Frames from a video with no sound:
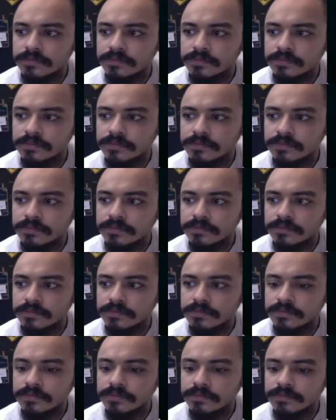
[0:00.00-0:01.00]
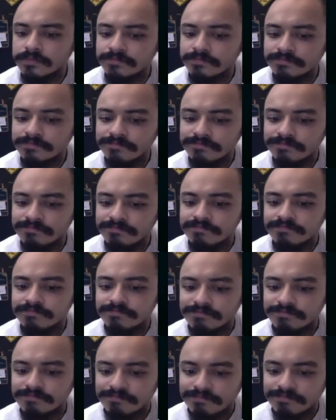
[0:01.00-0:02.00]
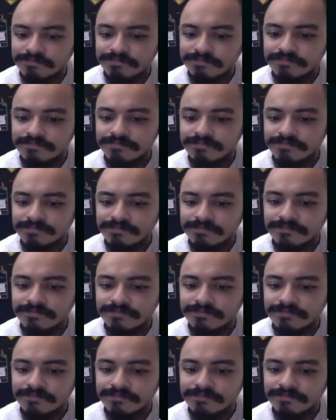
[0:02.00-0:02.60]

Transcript: The person shown says nothing.